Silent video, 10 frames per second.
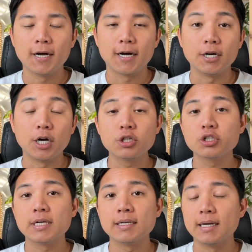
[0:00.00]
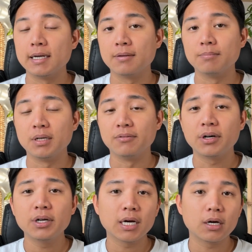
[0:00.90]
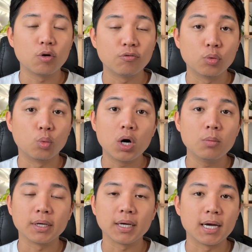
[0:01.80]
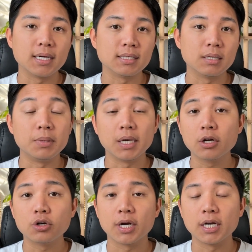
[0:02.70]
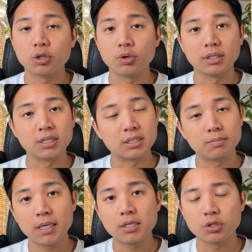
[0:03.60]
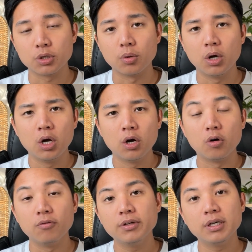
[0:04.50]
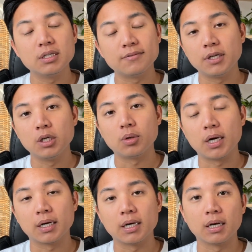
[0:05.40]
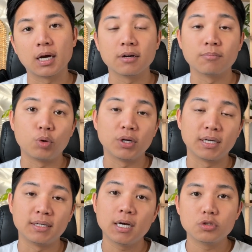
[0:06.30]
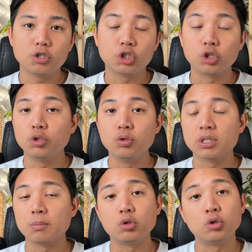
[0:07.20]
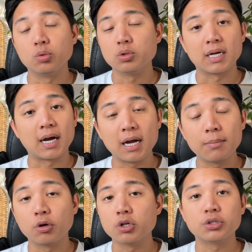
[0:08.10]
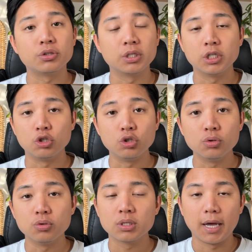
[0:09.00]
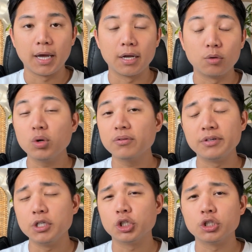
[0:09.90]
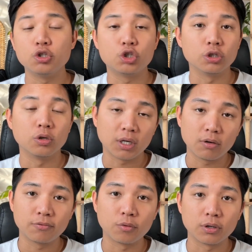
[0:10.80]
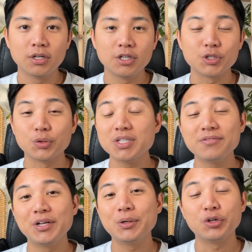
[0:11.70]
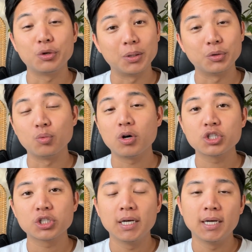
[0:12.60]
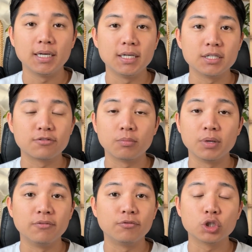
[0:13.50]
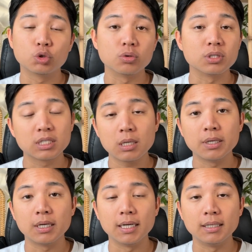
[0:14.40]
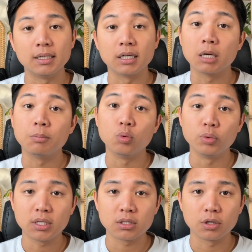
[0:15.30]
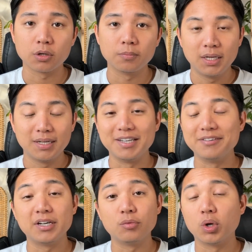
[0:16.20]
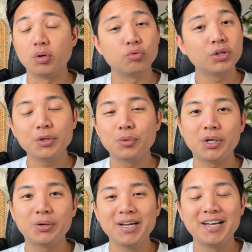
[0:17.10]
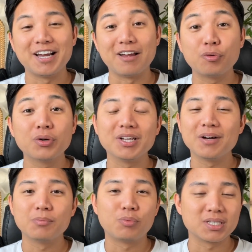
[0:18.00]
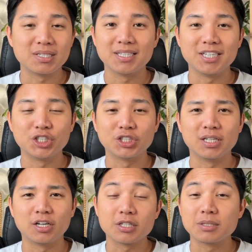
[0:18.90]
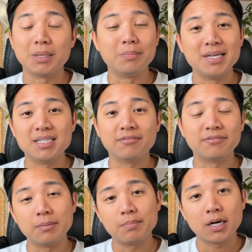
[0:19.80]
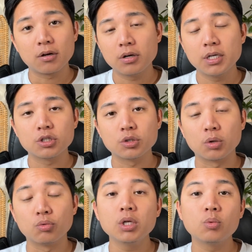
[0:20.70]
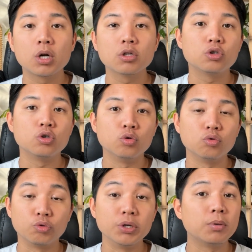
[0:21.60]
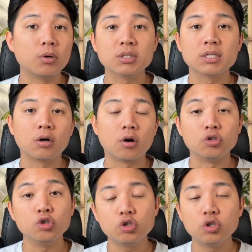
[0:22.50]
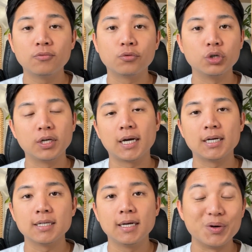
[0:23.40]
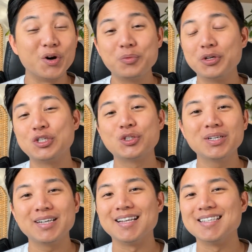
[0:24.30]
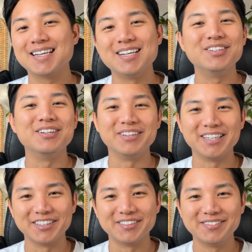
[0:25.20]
I understand that it can be very overwhelming as a beginner entering this space. So hopefully in this video, I can kind of break it down, show you some tools that I personally use and what features you should look out for. So this video you're about to watch is from a virtual summit I did a couple weeks ago. The event went really well. Everyone loved the presentation. I got some amazing feedback on it, so I really wanted to repost it on YouTube for you guys. Hope you enjoy, and let's get into the video.